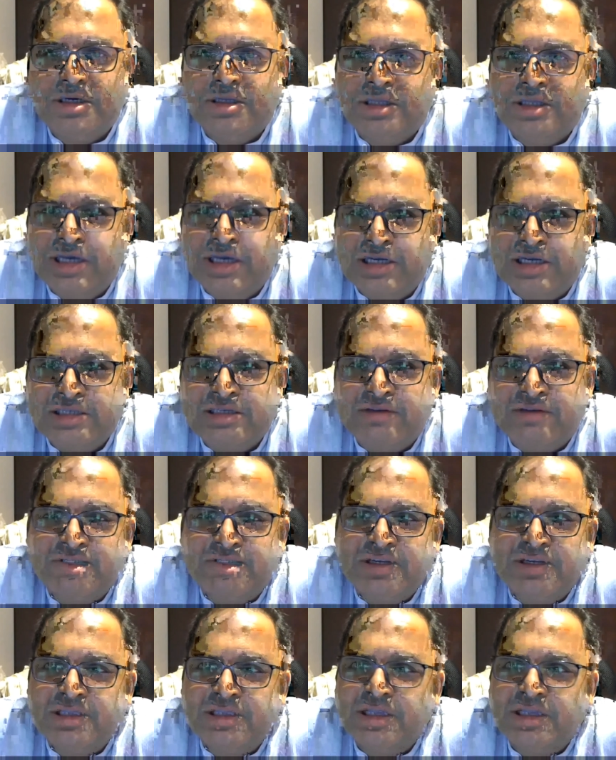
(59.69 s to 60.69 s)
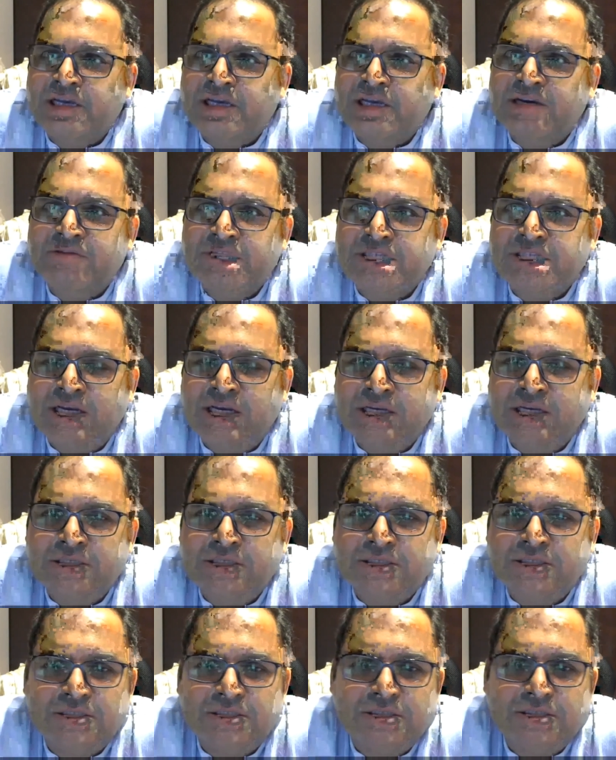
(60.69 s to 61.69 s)
They are suffering. They have a
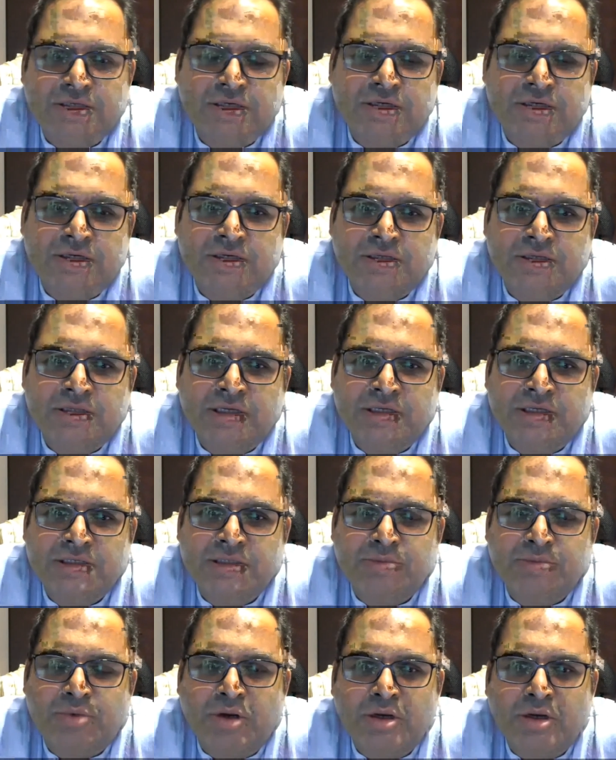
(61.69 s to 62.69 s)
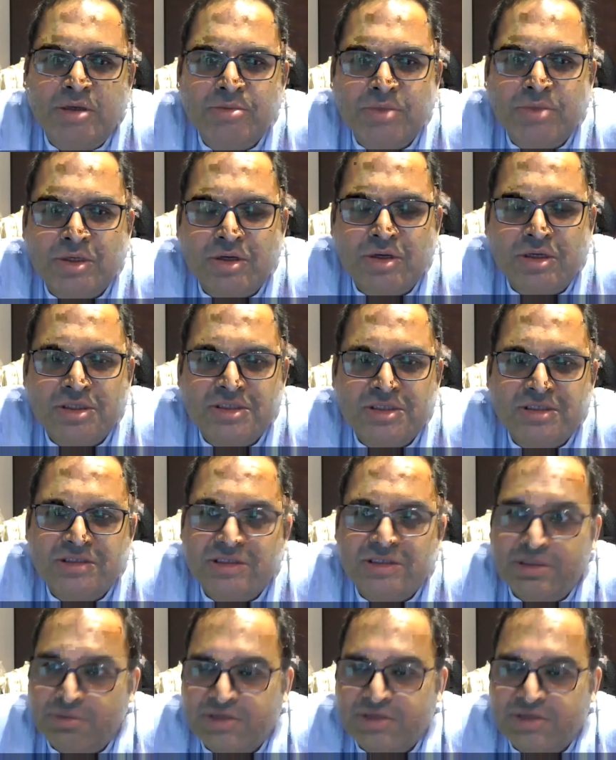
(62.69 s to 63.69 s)
challenge. There is a problem across
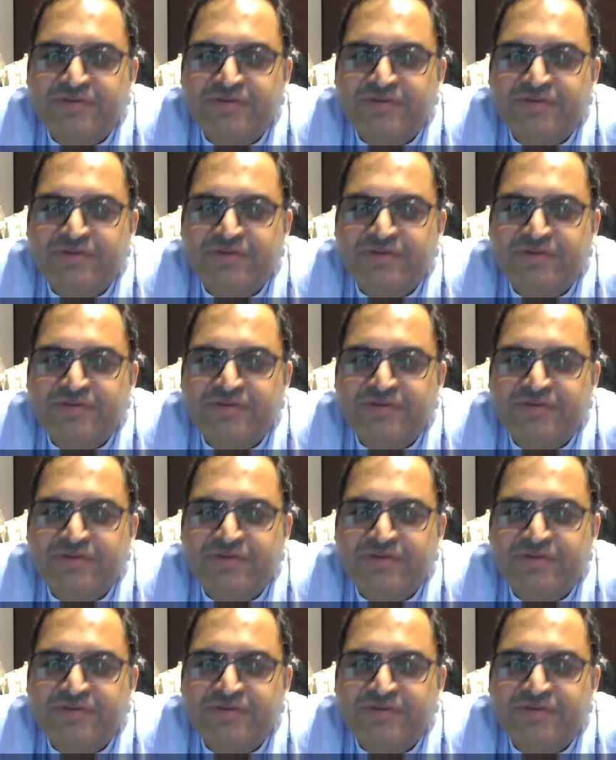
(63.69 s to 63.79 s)
some of the